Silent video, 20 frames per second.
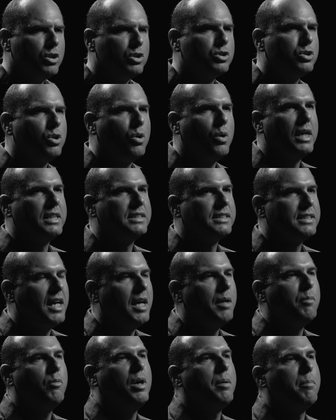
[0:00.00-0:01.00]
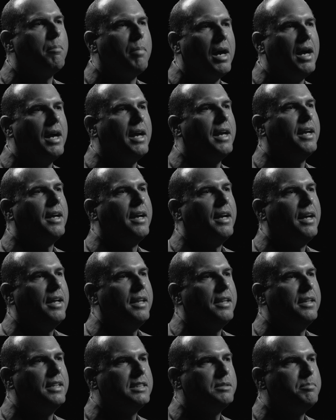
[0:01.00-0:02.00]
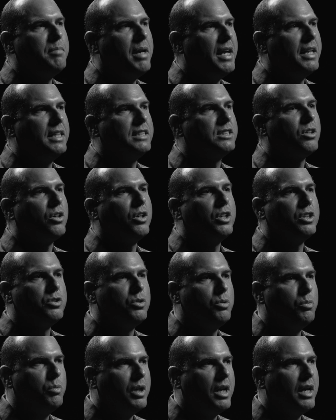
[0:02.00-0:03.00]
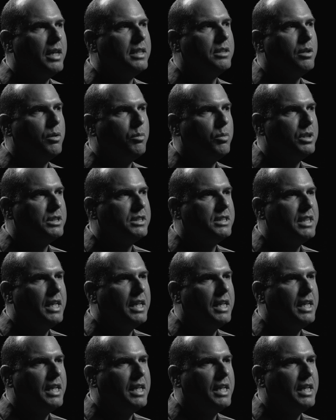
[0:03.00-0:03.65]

So as time went by, this man he started to what I would